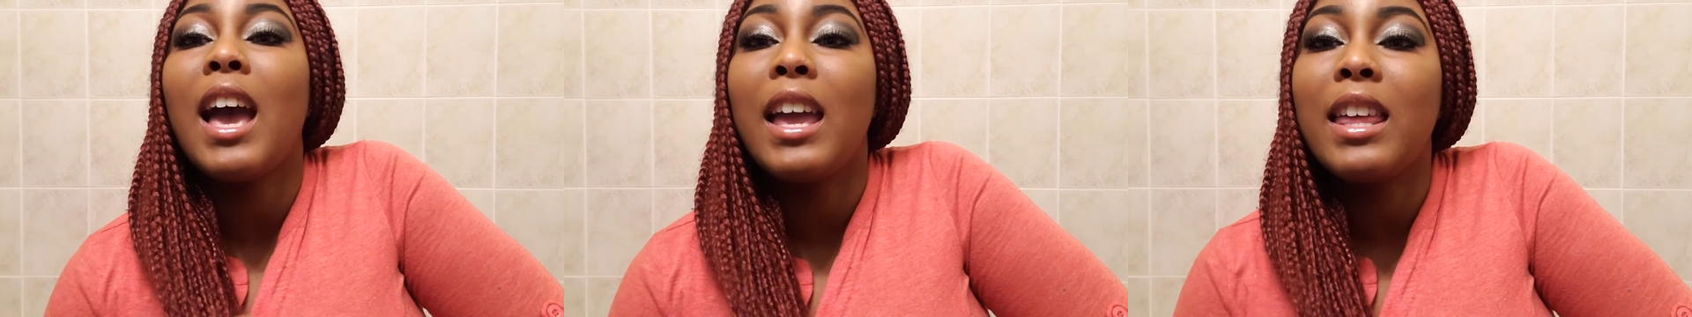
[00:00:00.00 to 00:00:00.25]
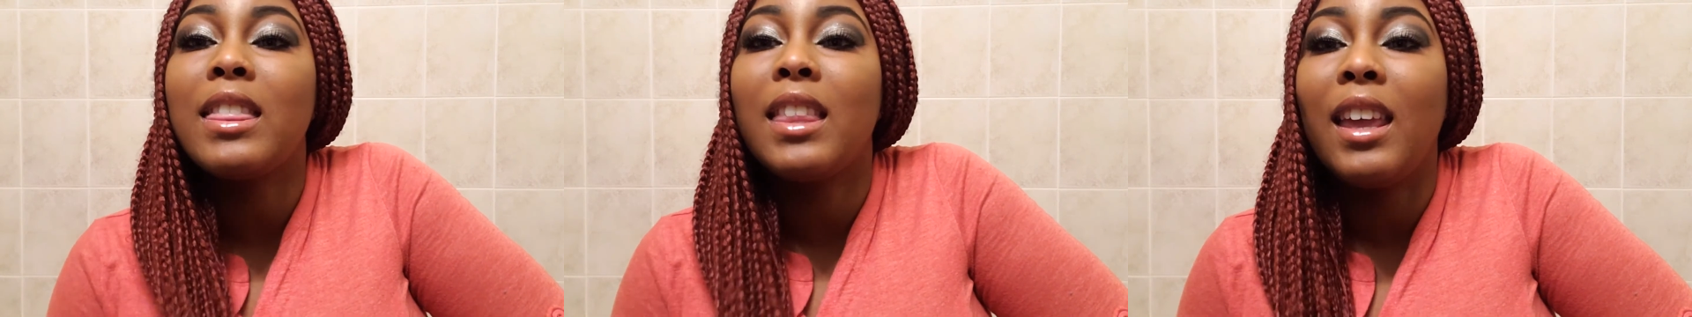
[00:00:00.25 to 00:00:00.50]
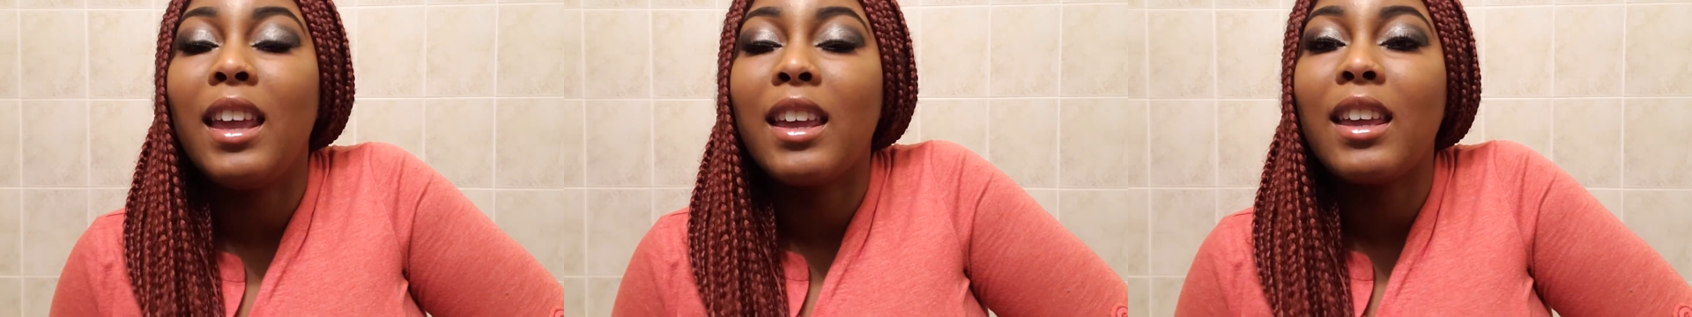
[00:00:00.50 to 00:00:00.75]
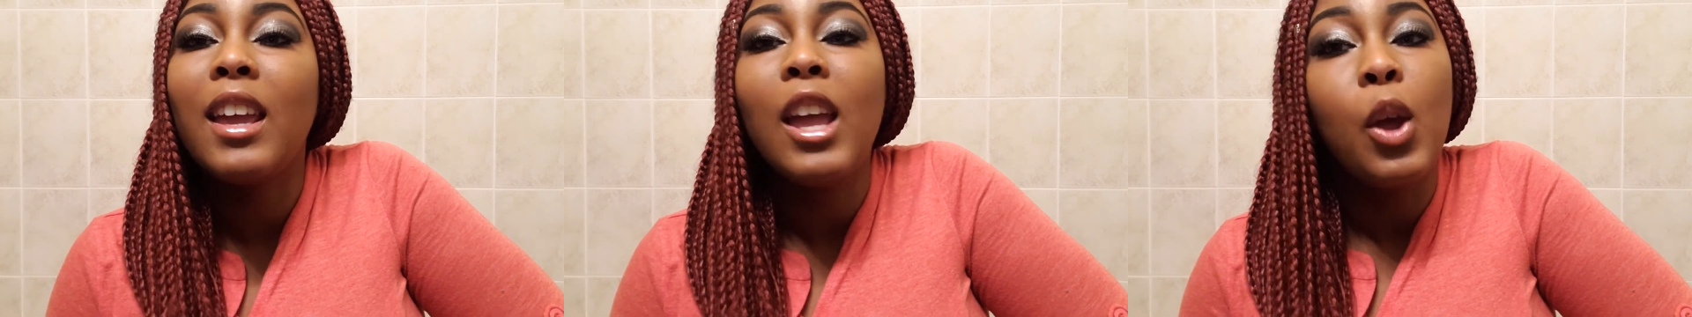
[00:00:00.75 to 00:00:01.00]
I think
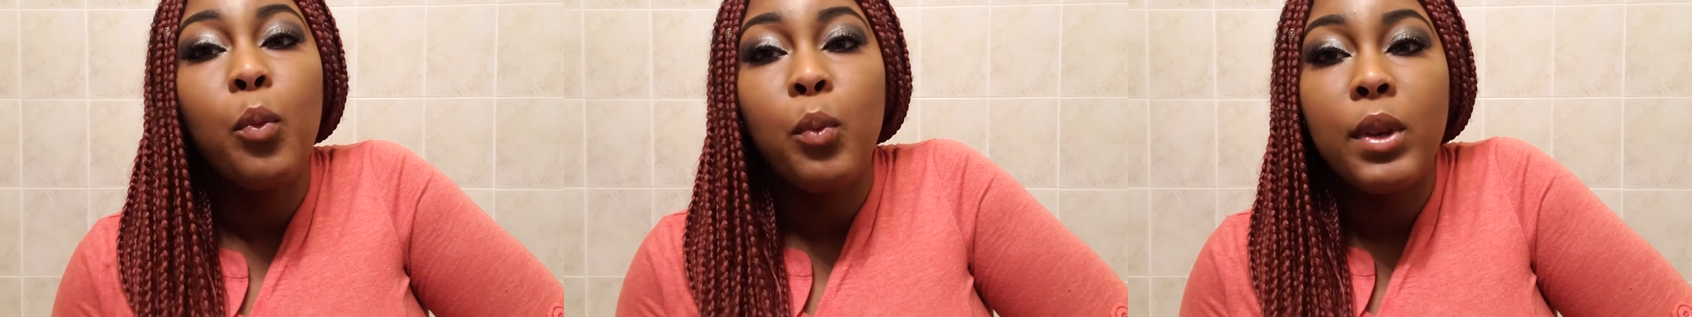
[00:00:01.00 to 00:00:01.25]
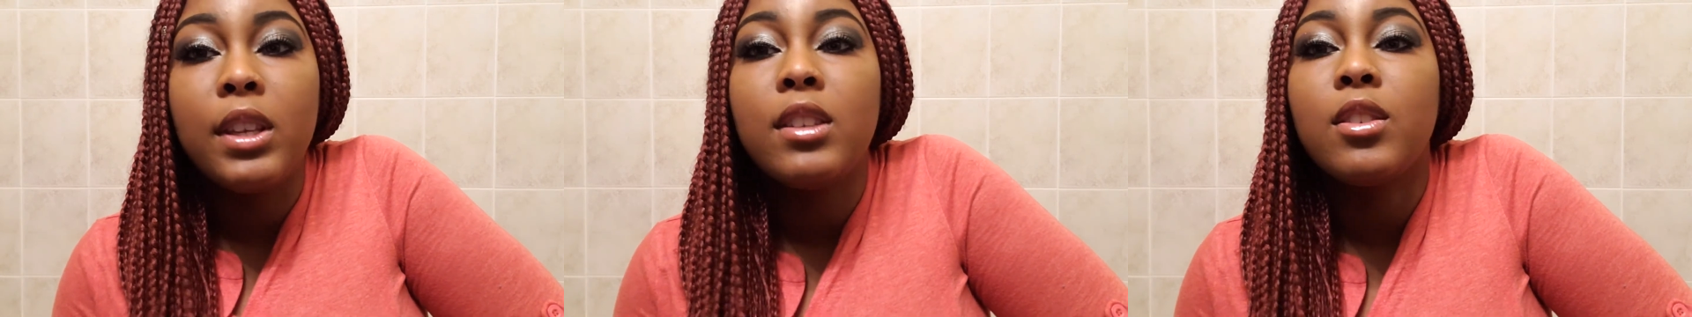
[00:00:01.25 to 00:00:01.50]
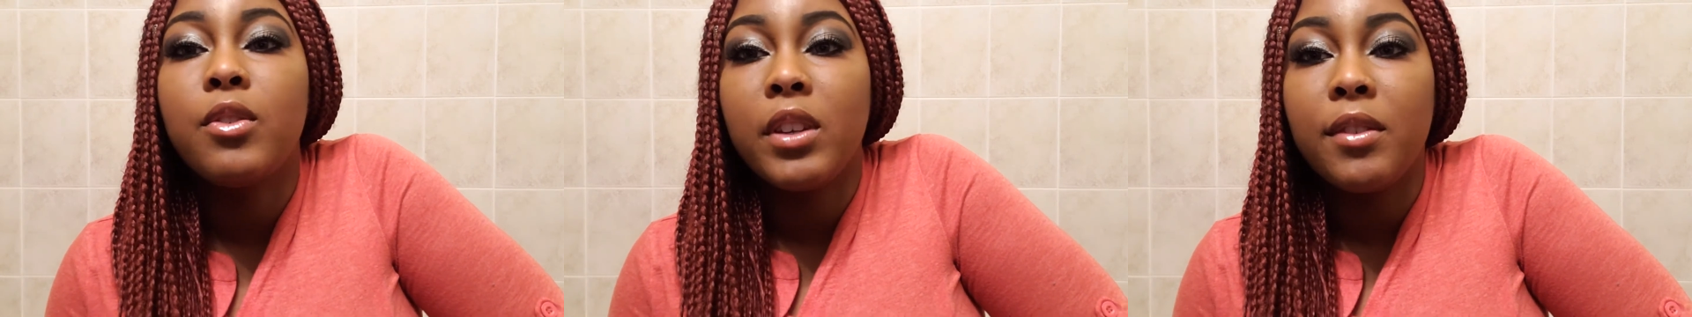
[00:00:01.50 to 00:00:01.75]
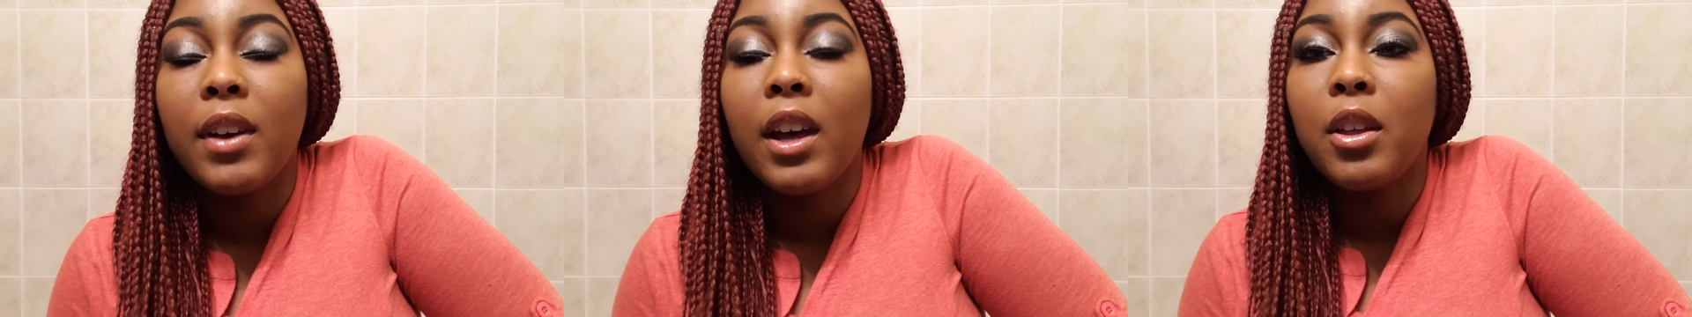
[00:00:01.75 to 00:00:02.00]
we need to
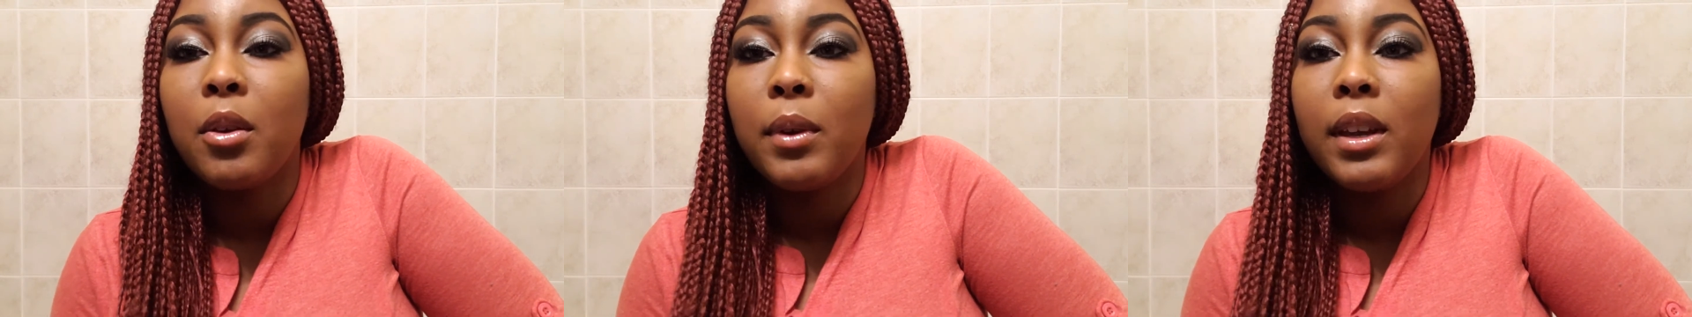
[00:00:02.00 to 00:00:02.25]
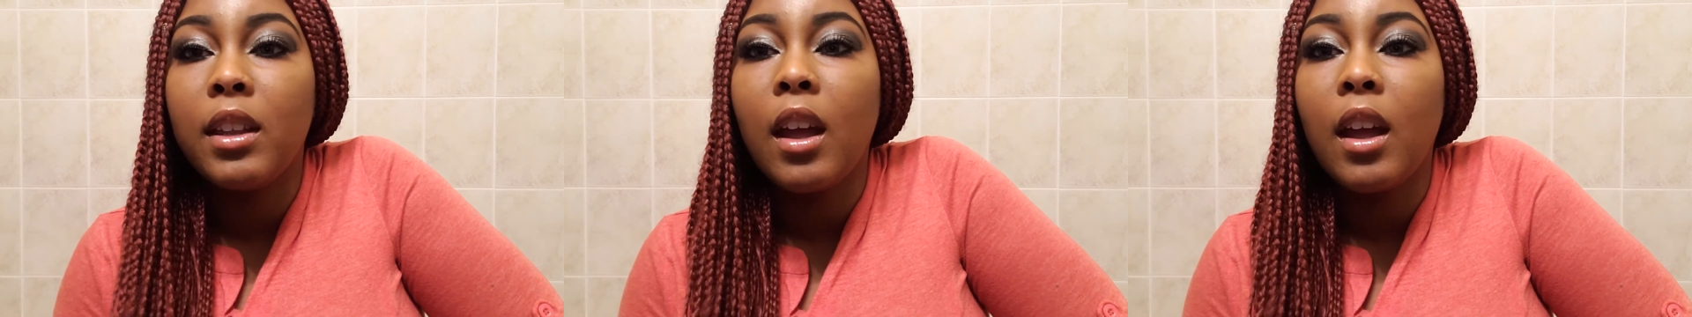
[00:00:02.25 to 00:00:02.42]
reevaluate.